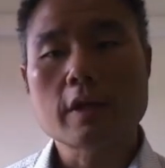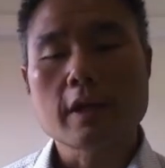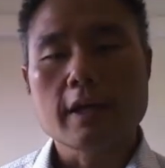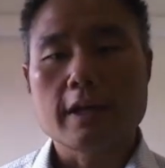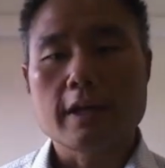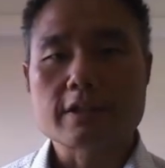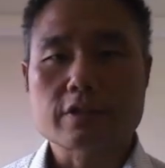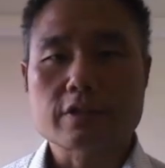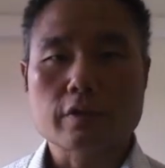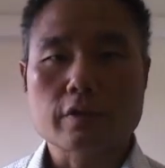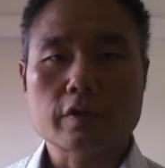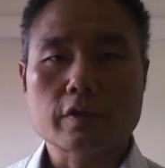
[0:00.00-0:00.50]

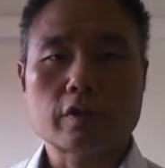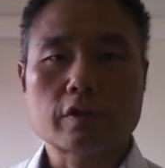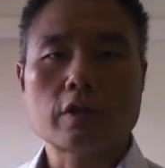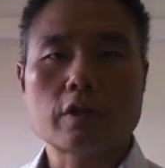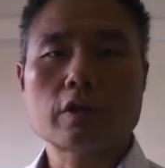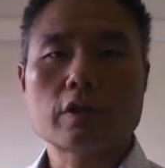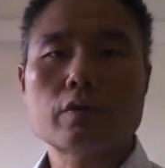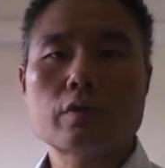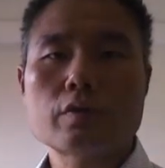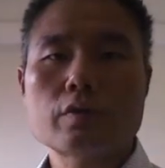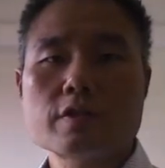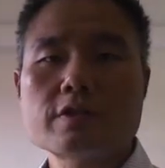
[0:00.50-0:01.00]
It's going to
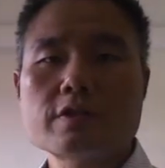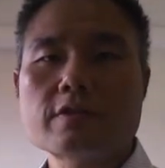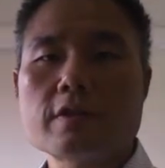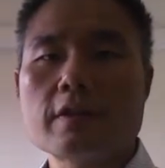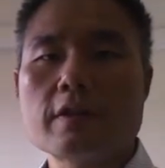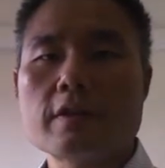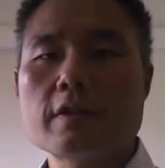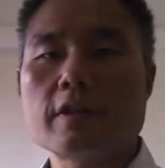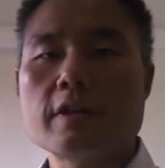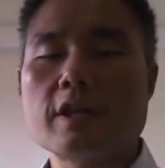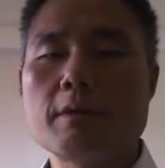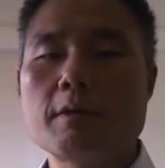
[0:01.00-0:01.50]
increase
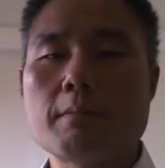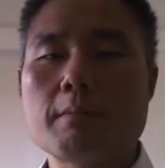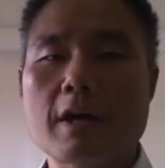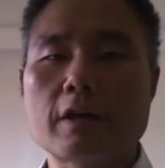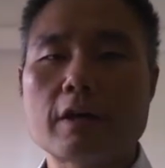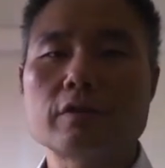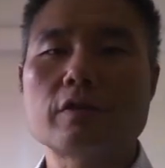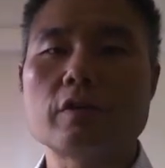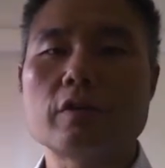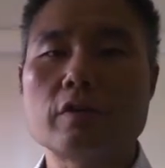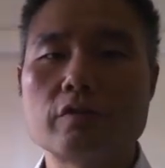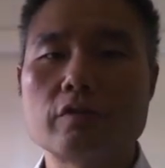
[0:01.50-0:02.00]
the
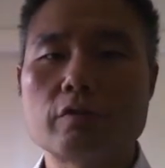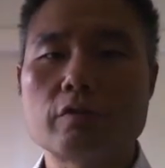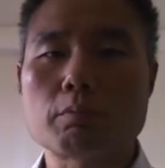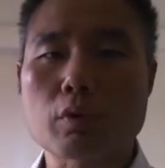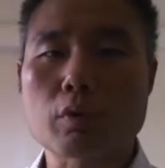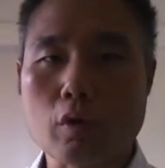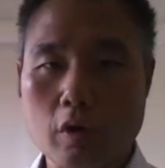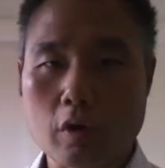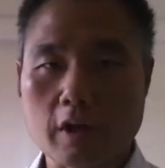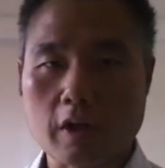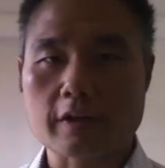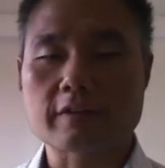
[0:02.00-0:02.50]
amount of
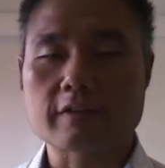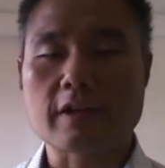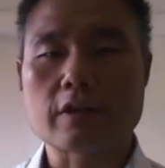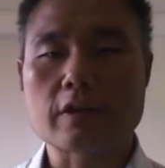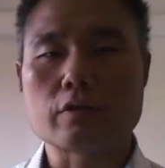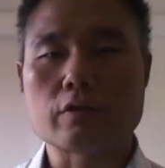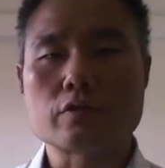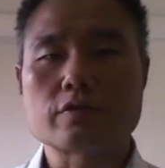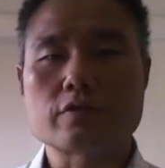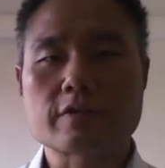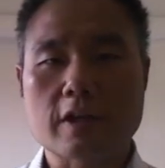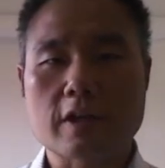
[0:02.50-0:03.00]
product that
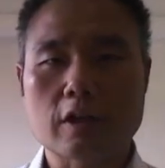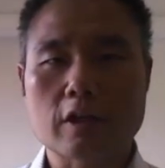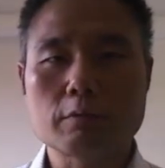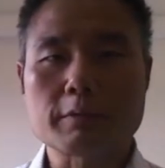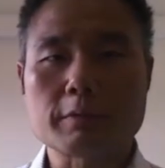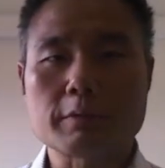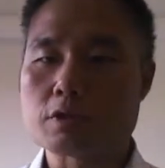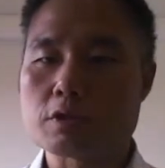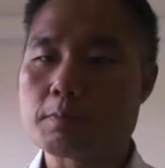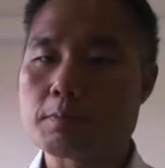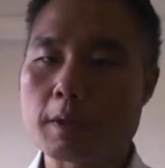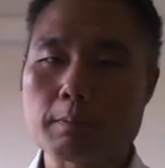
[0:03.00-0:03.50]
you sell
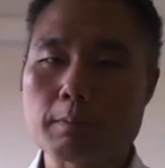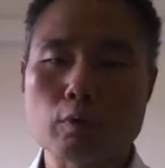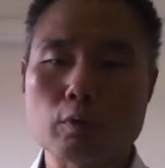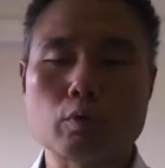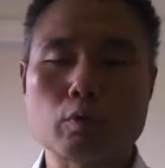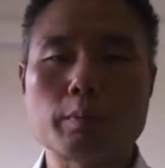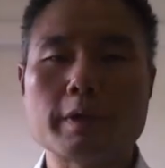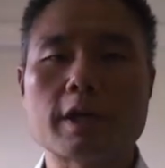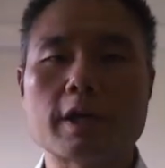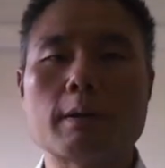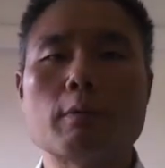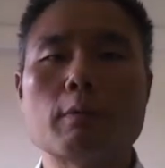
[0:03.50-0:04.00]
because people will
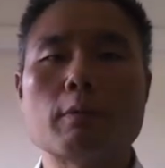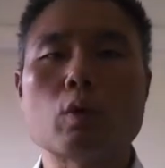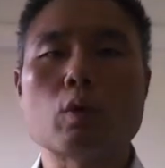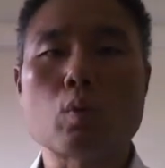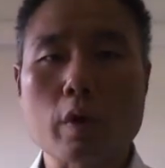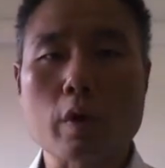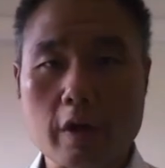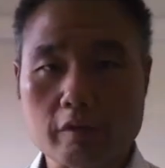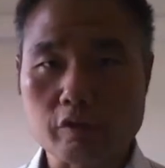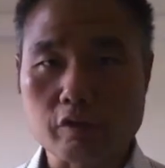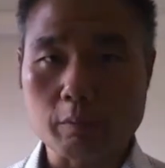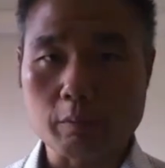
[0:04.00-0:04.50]
become
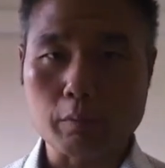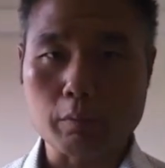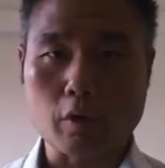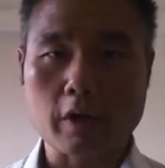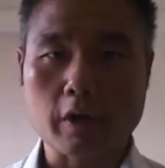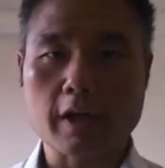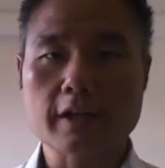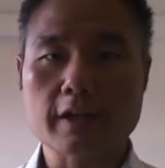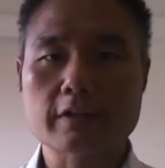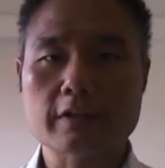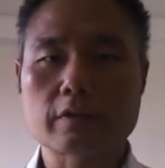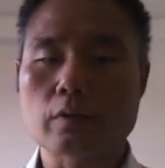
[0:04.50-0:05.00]
aware of the
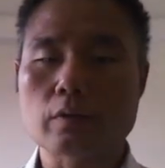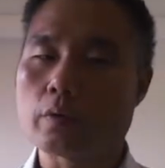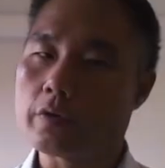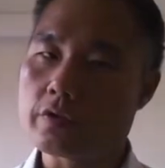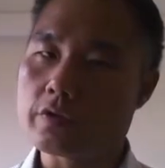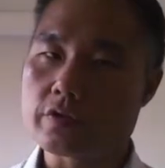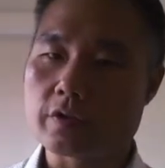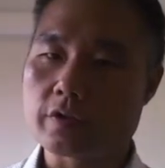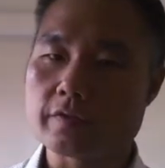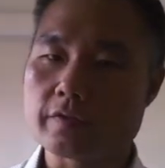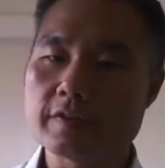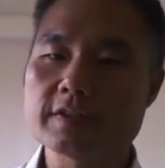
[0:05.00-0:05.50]
product or the
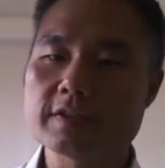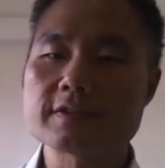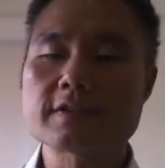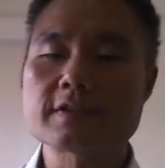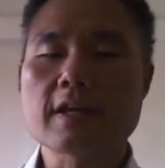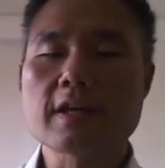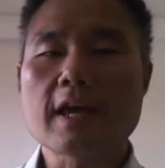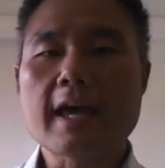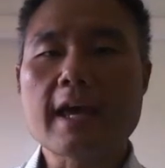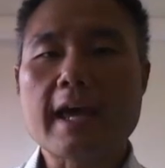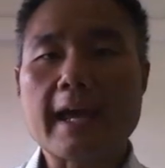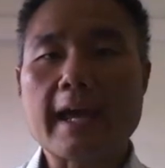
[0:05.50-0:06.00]
service,
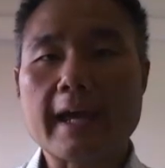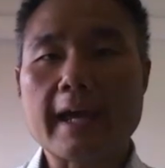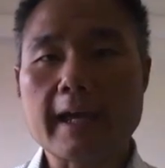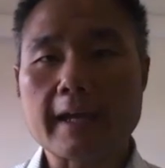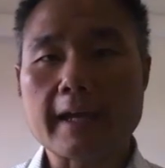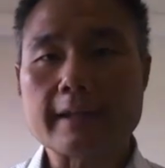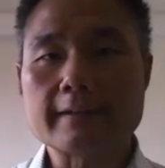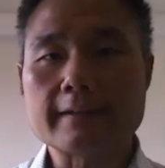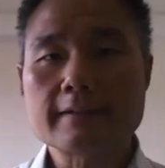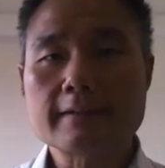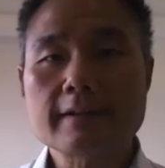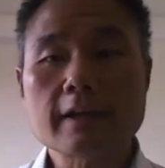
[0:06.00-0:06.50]

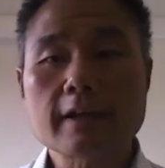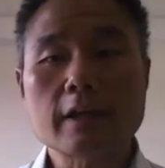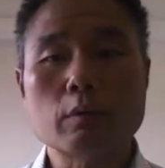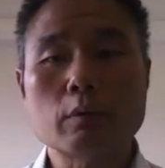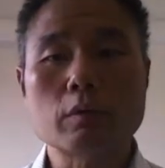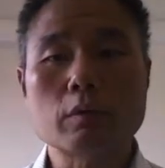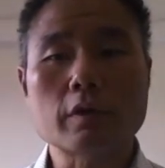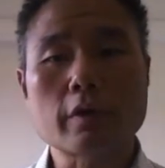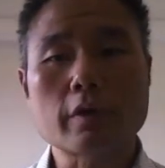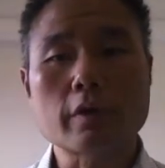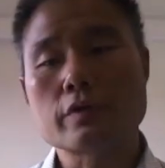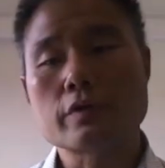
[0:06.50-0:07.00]
and it
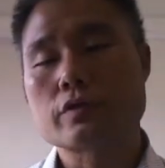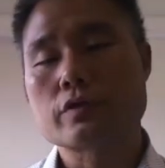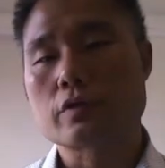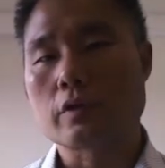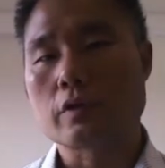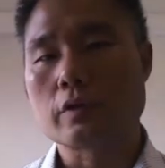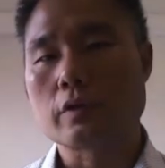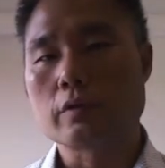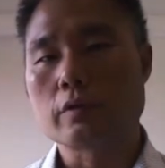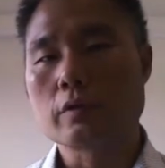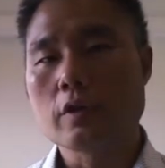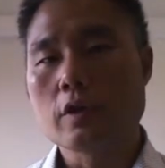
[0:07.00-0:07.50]
will
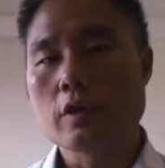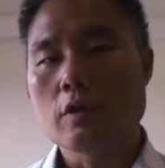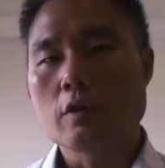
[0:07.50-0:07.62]
also,